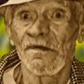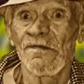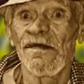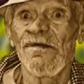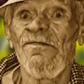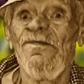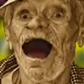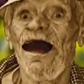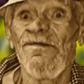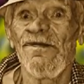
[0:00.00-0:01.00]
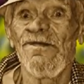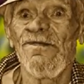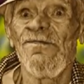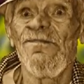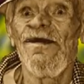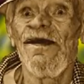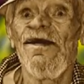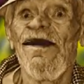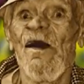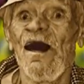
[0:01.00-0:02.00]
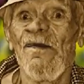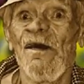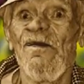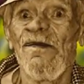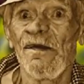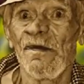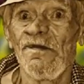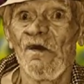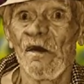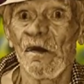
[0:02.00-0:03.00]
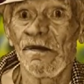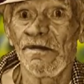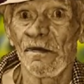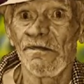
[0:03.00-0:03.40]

And now, back to our regularly scheduled